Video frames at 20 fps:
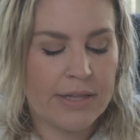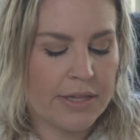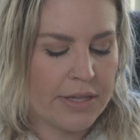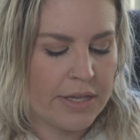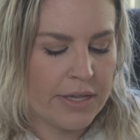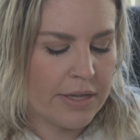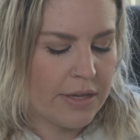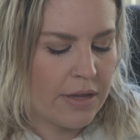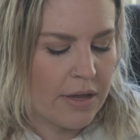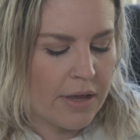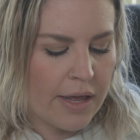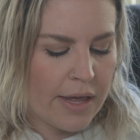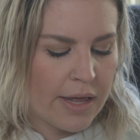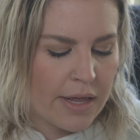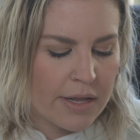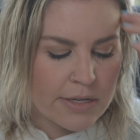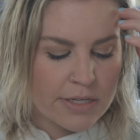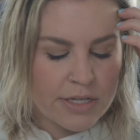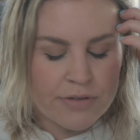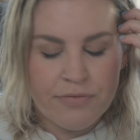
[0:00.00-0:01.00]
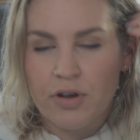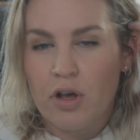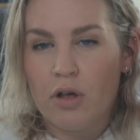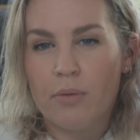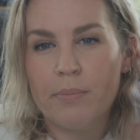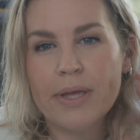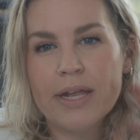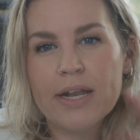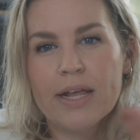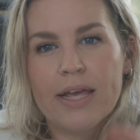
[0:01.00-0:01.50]
the
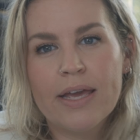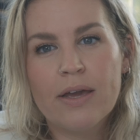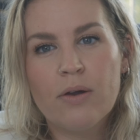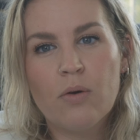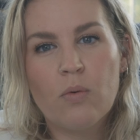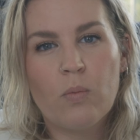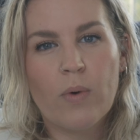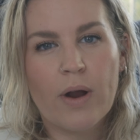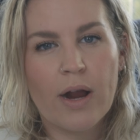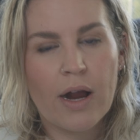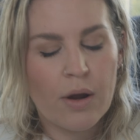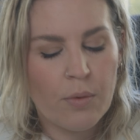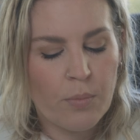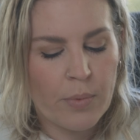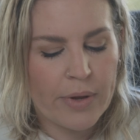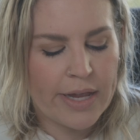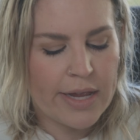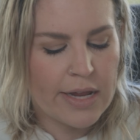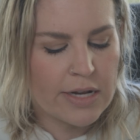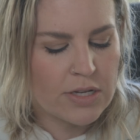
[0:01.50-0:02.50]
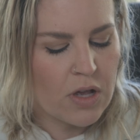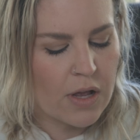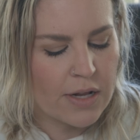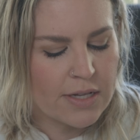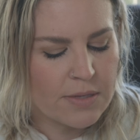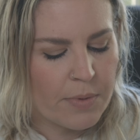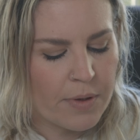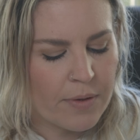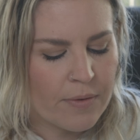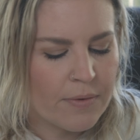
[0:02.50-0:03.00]
difficult meeting where we
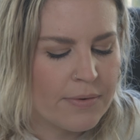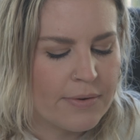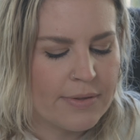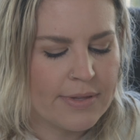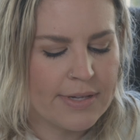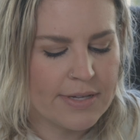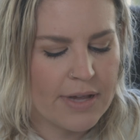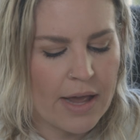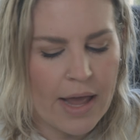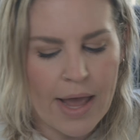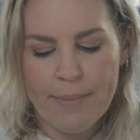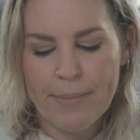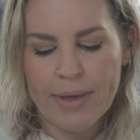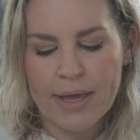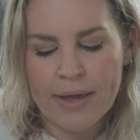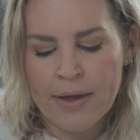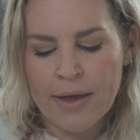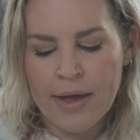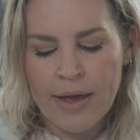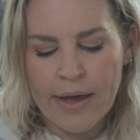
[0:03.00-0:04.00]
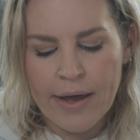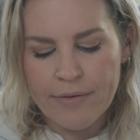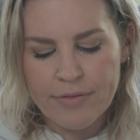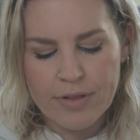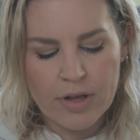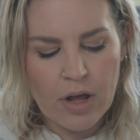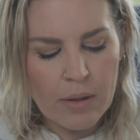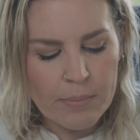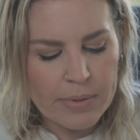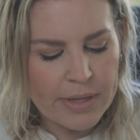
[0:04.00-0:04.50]
talked about the timing of the
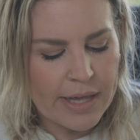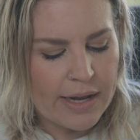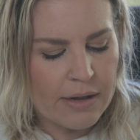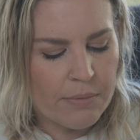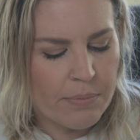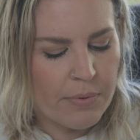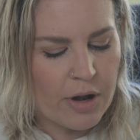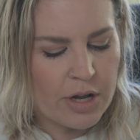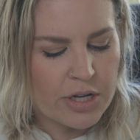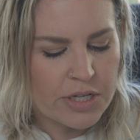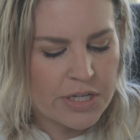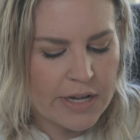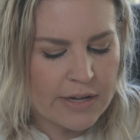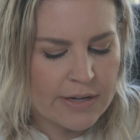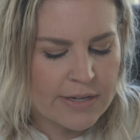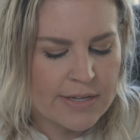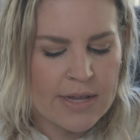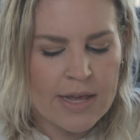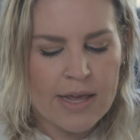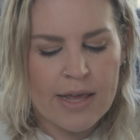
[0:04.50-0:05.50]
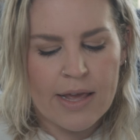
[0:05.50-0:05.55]
complicated project,